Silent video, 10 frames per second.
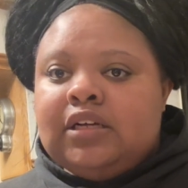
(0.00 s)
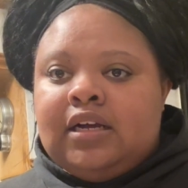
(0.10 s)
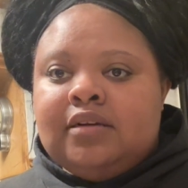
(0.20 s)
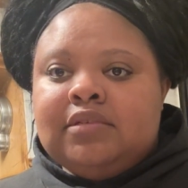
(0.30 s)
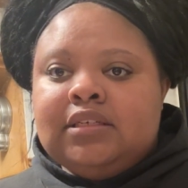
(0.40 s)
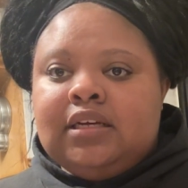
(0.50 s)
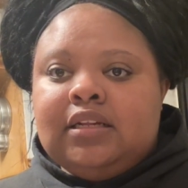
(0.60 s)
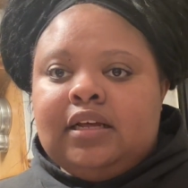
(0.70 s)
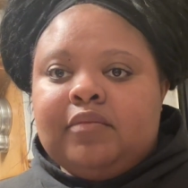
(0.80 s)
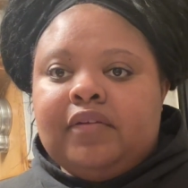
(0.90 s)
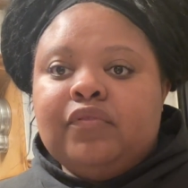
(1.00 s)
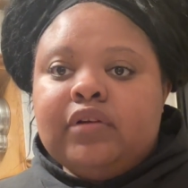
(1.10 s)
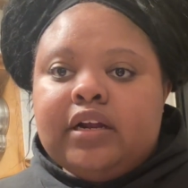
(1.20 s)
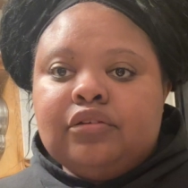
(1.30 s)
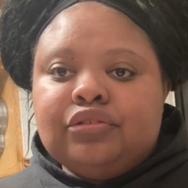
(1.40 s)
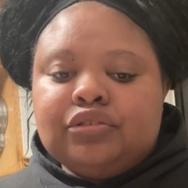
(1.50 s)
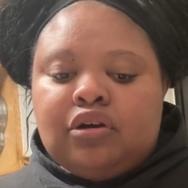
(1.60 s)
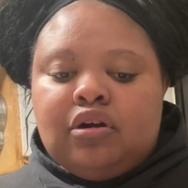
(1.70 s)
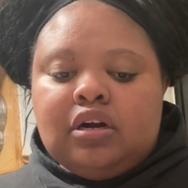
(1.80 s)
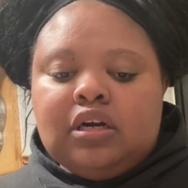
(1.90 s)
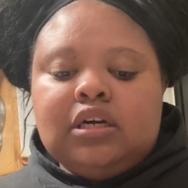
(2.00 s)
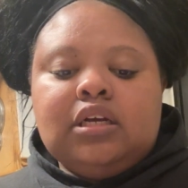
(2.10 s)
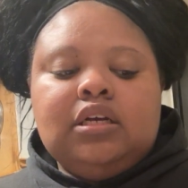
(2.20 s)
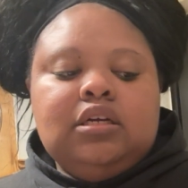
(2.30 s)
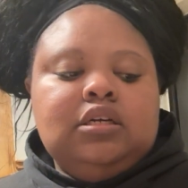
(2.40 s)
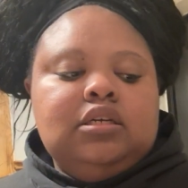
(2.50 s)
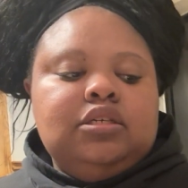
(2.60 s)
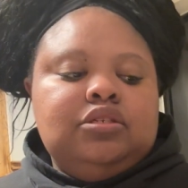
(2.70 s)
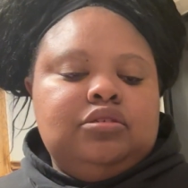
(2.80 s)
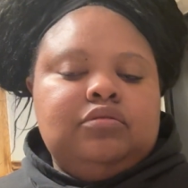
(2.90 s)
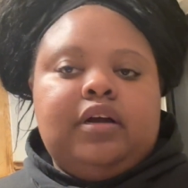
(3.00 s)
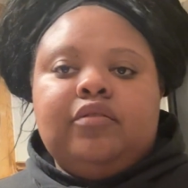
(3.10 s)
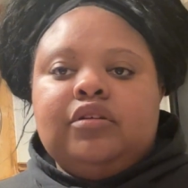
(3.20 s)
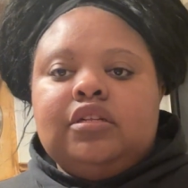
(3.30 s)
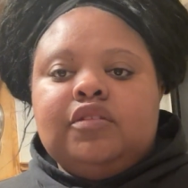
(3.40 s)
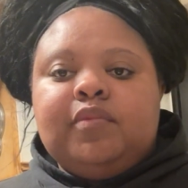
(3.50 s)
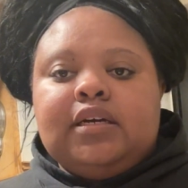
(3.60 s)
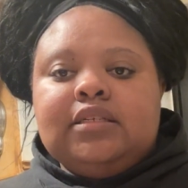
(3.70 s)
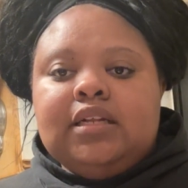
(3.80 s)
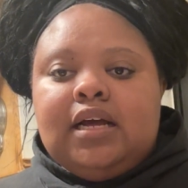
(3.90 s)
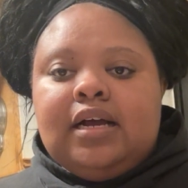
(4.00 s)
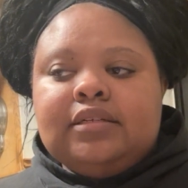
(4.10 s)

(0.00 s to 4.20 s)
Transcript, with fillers: time to get like my food handler's card to I ordered these black slacks,